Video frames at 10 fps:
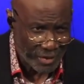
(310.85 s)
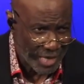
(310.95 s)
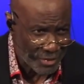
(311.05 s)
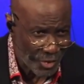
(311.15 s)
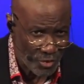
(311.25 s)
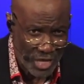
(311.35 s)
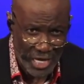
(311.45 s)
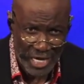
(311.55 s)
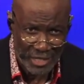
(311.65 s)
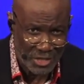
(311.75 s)
that's on the
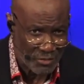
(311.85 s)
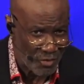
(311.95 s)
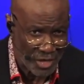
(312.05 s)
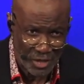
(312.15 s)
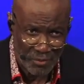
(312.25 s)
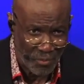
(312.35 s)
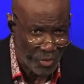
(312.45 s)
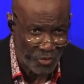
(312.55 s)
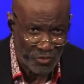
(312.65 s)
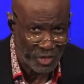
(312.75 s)
edge and ready to
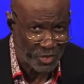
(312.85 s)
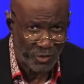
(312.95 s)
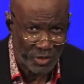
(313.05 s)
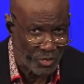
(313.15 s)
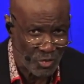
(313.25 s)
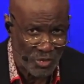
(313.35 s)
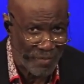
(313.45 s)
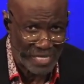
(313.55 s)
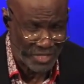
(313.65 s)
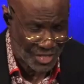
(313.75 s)
move into a new
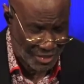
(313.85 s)
dimension.